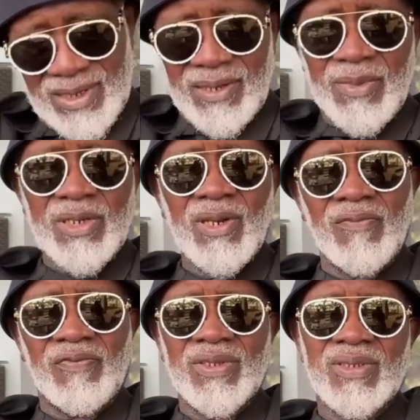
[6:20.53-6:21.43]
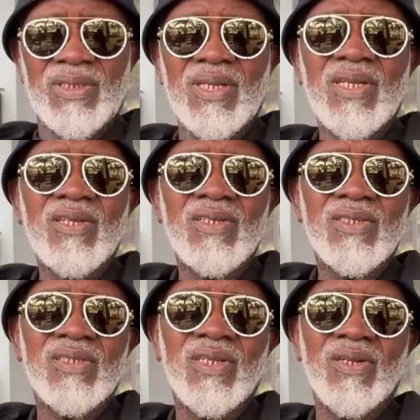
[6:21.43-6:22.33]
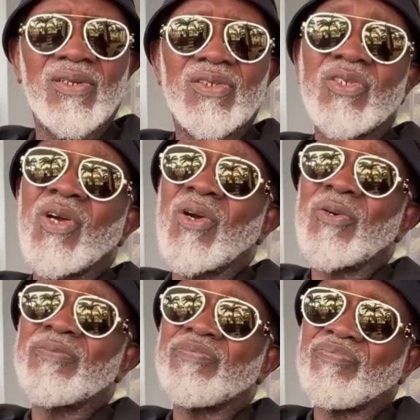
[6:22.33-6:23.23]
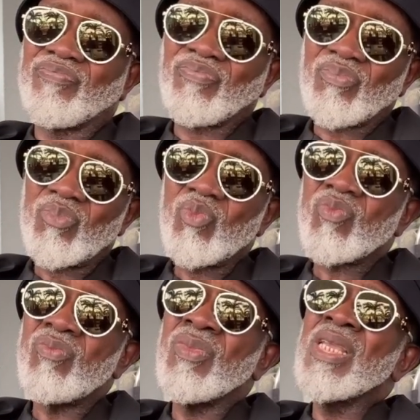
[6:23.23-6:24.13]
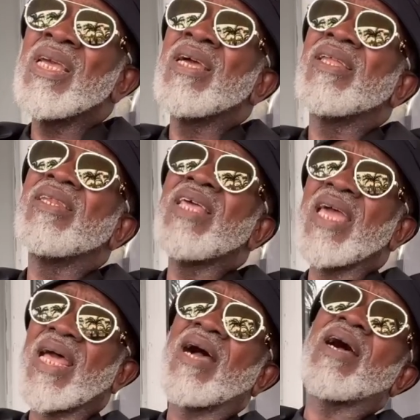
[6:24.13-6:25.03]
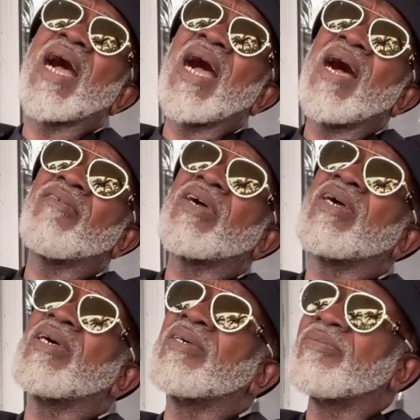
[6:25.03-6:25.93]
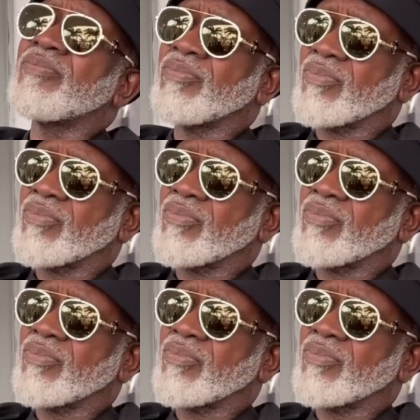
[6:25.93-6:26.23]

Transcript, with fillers: in the middle of it. You know, so then I, I have a,